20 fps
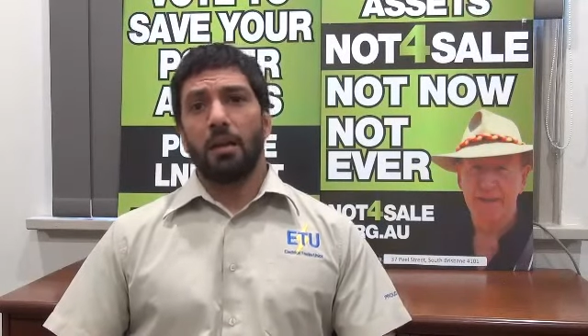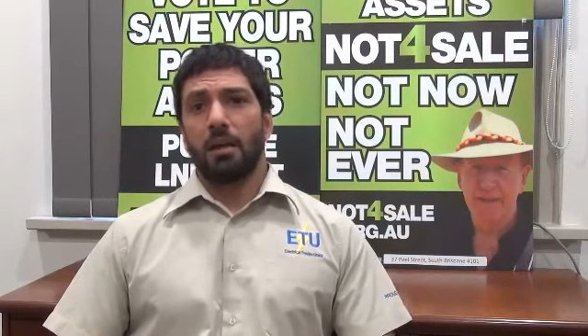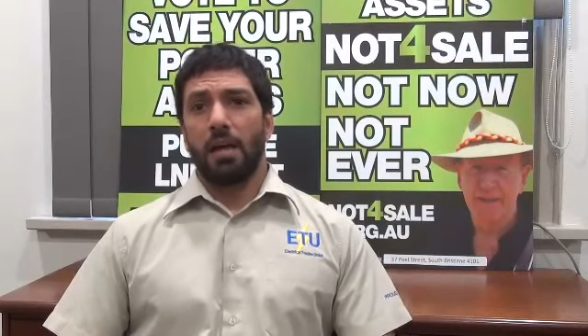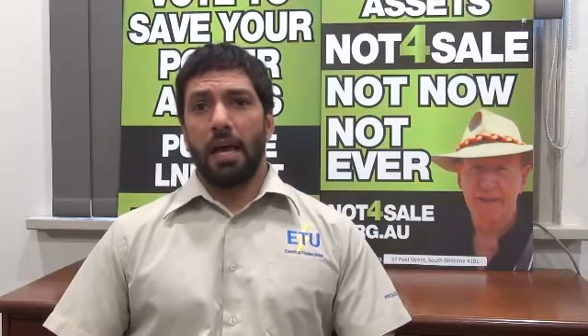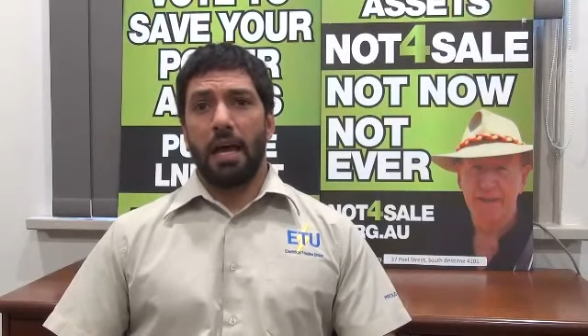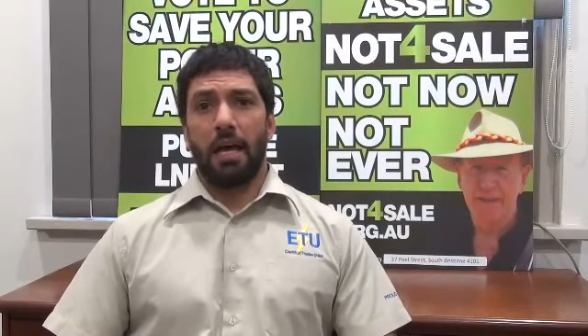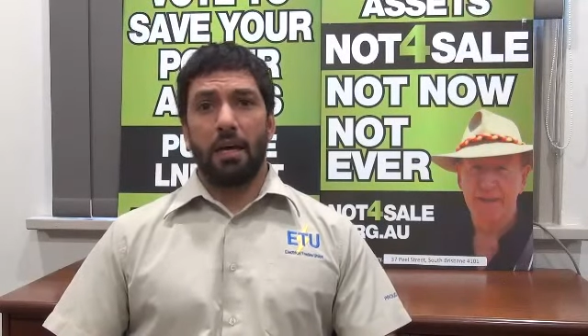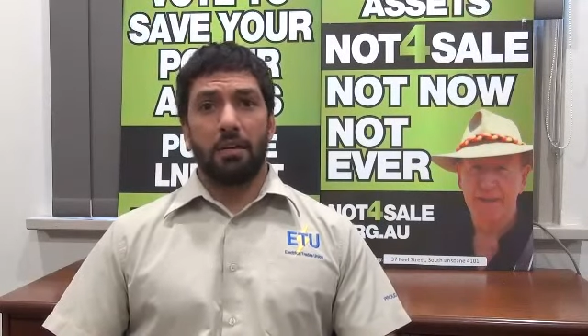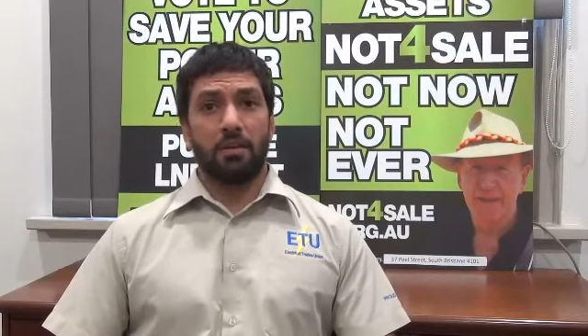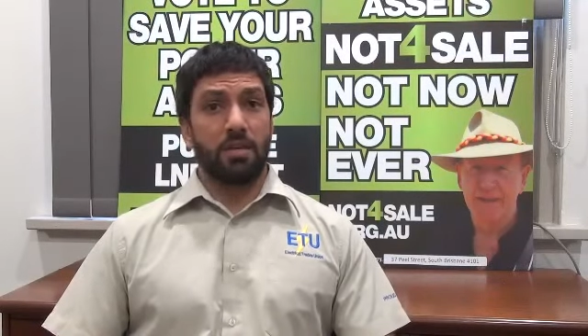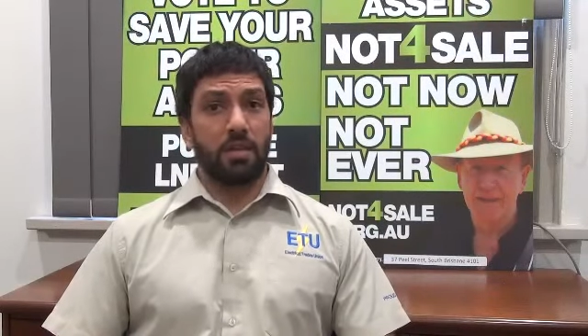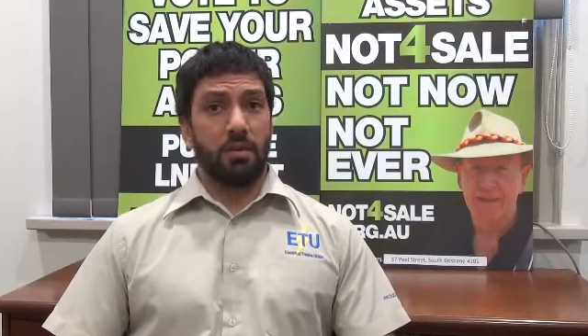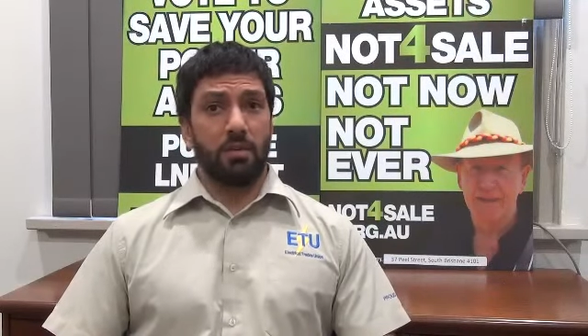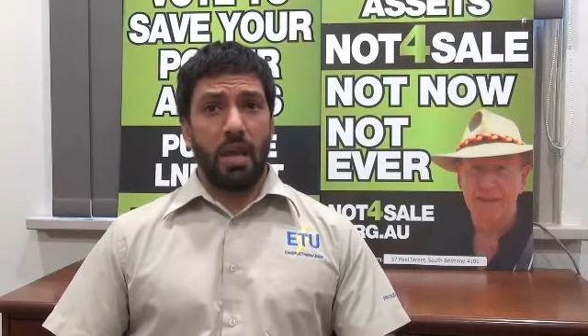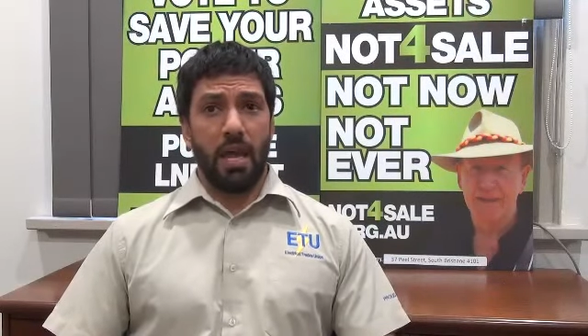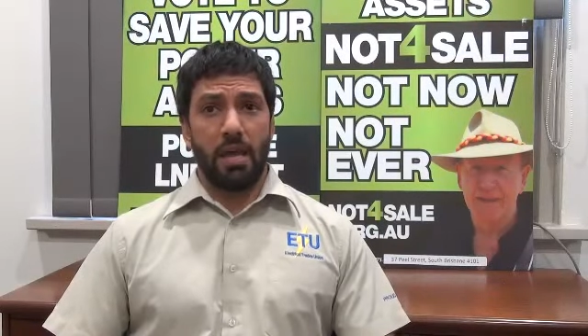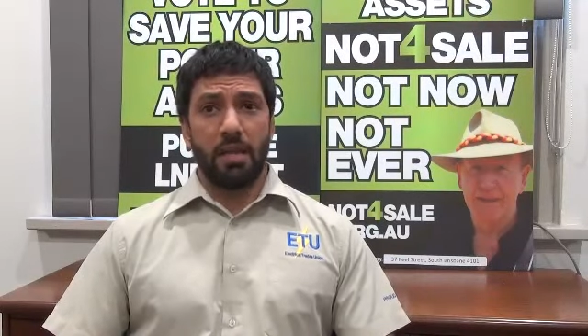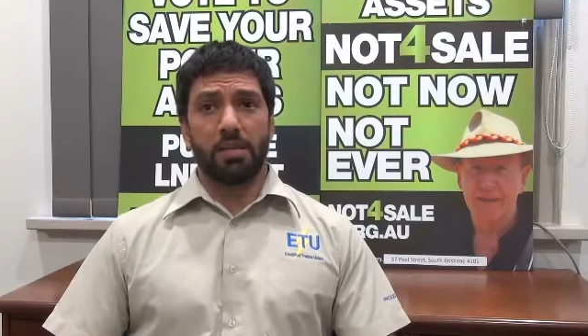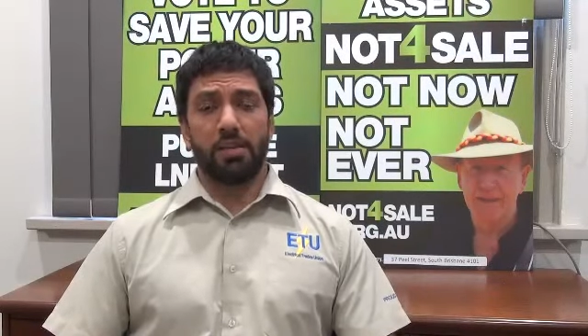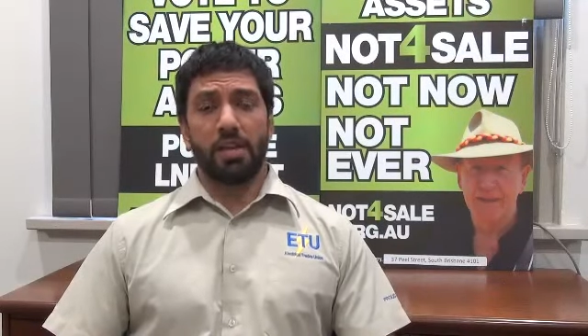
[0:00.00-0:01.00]
to
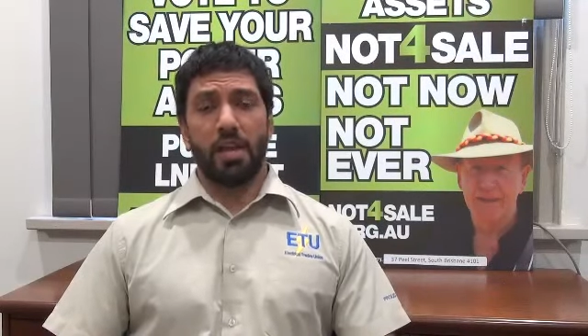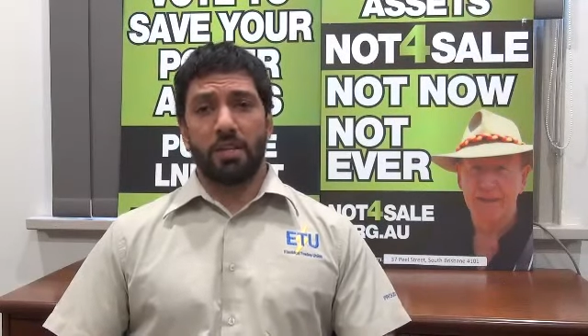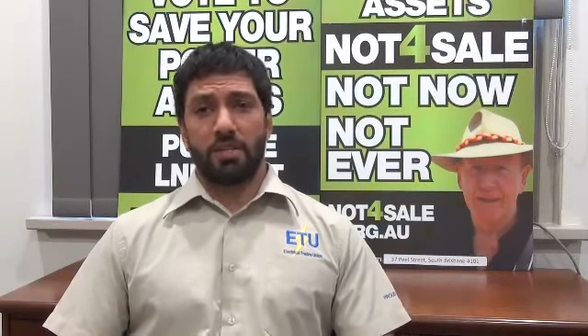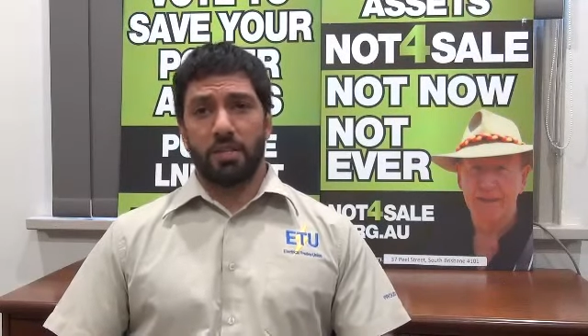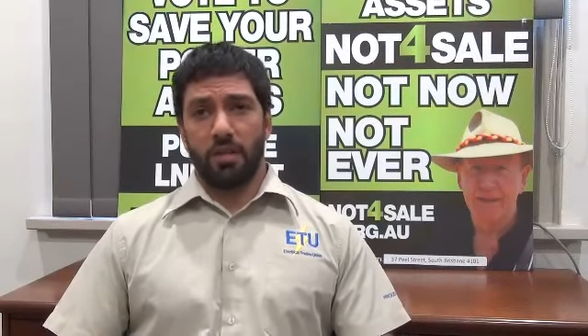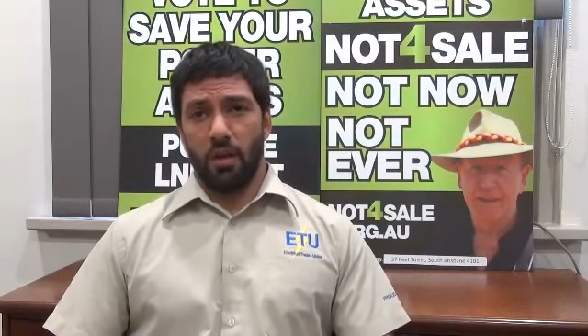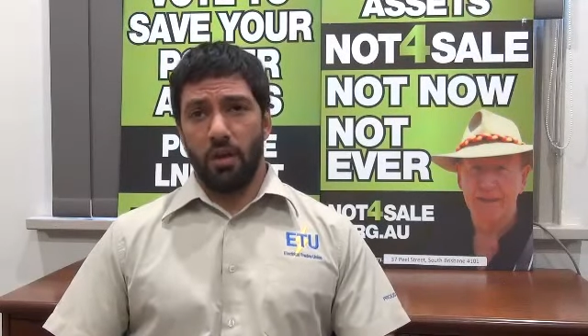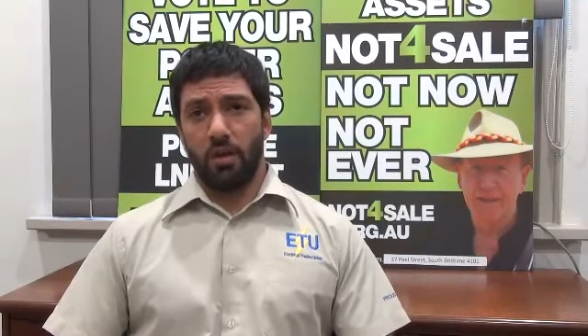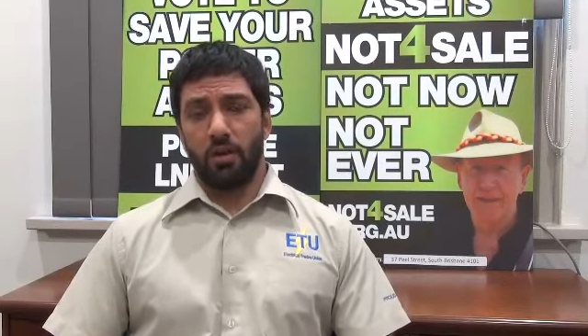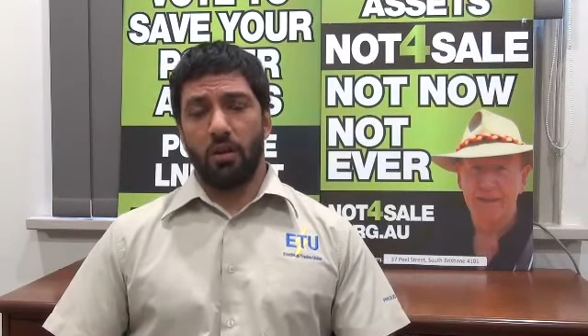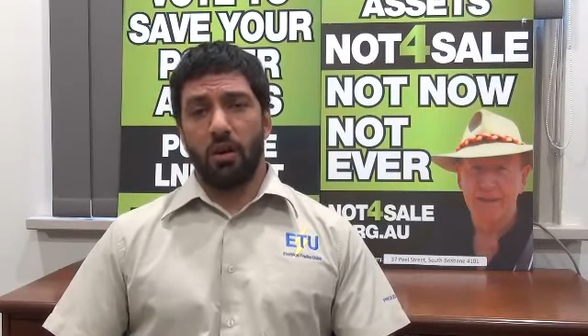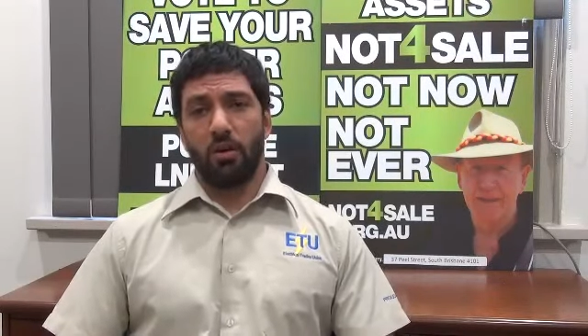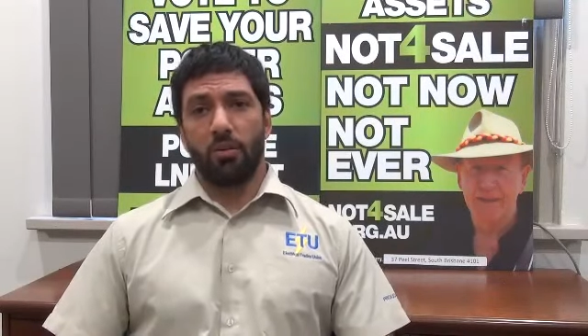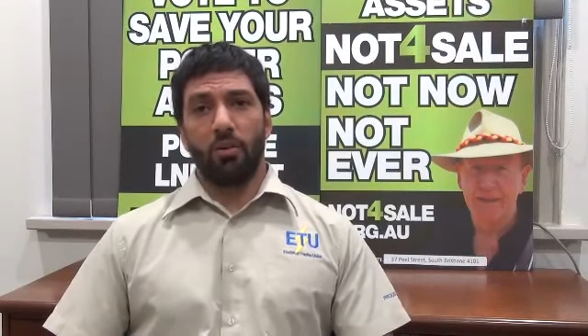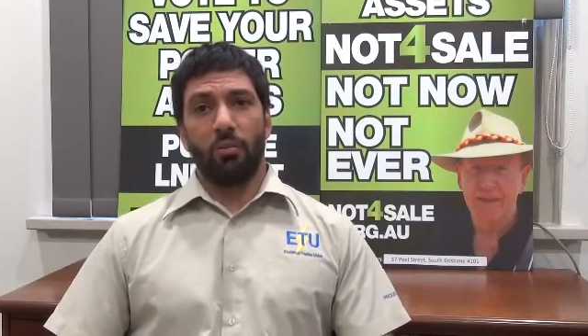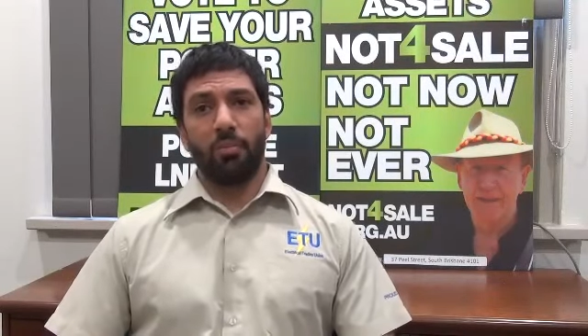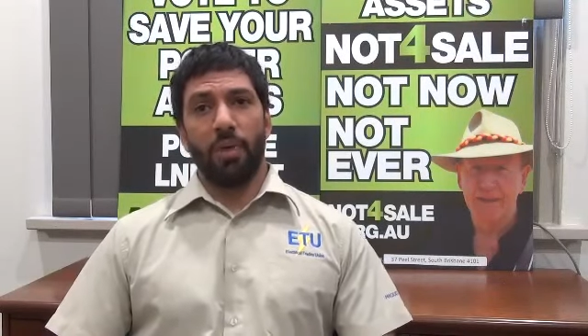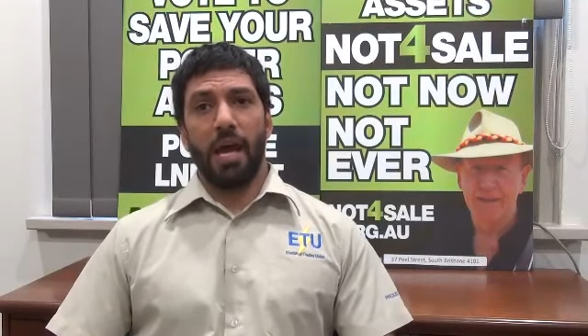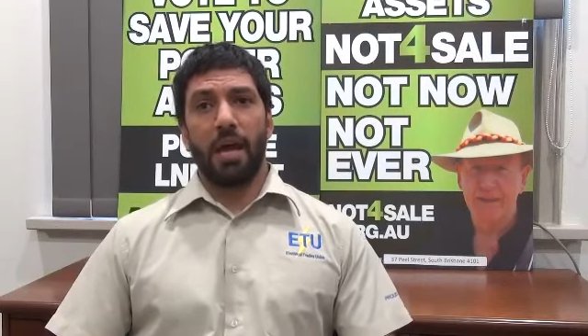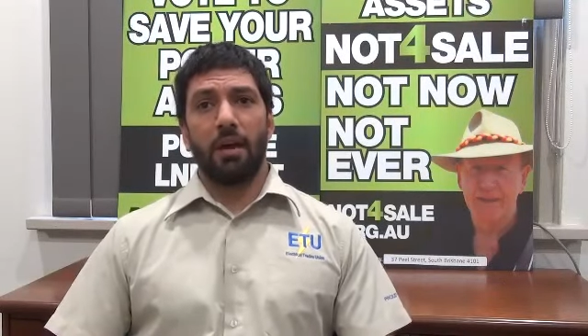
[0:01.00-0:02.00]
Energex, Ergon
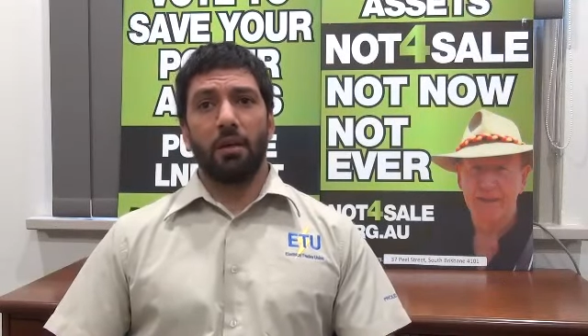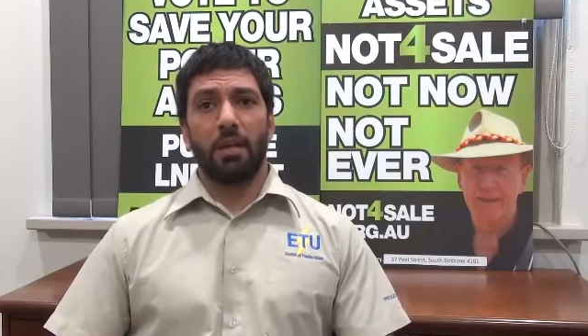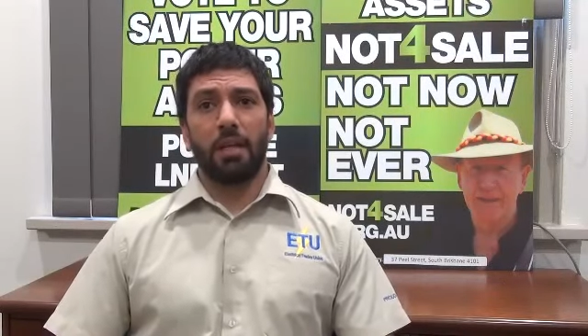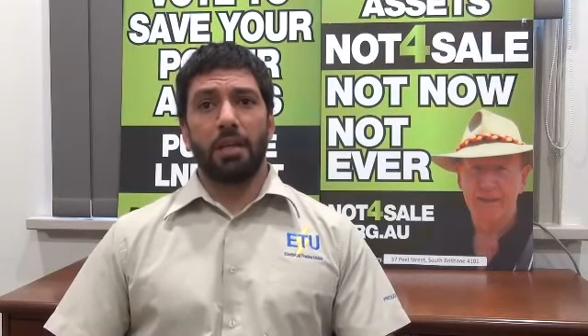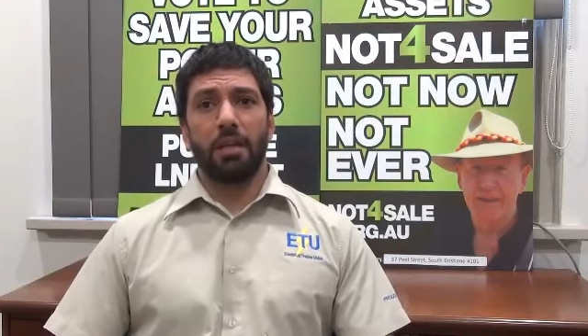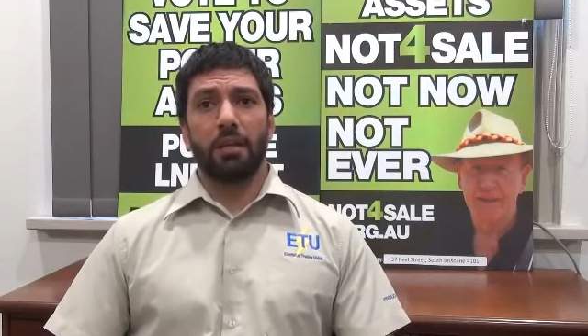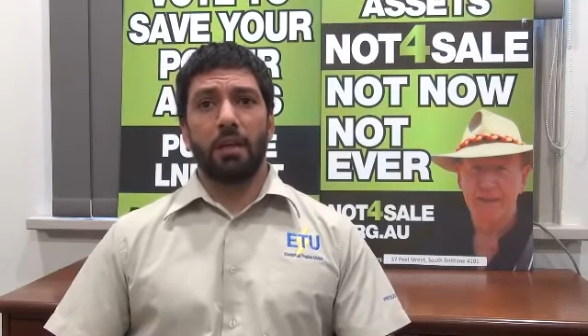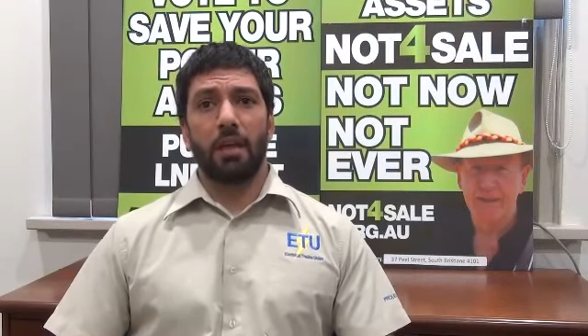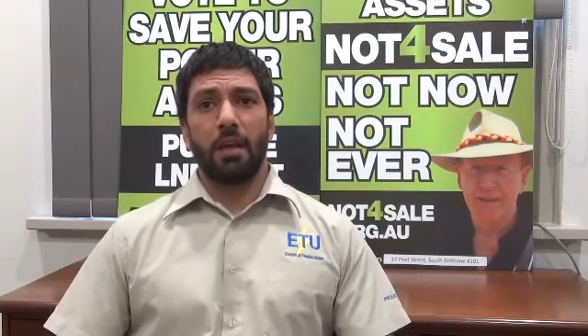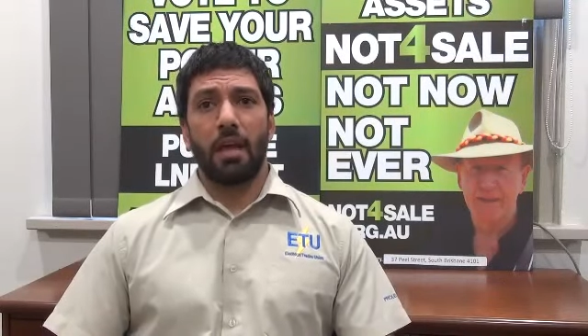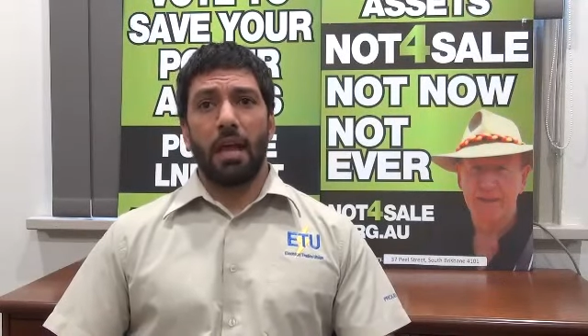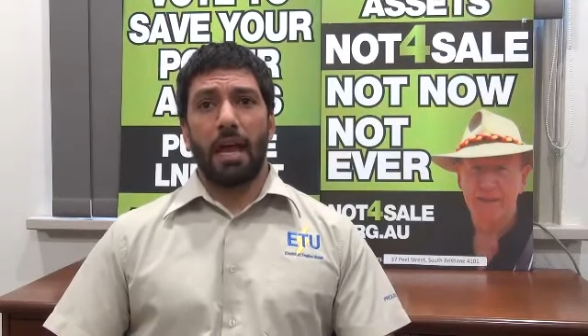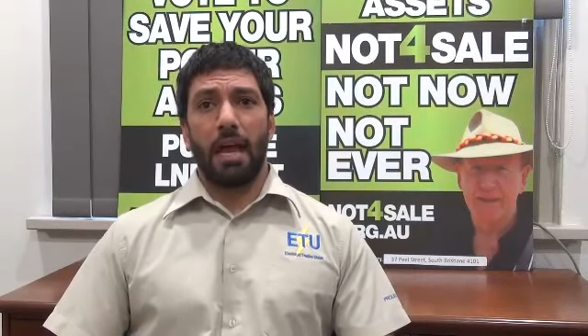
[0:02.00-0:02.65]
or Powerlink,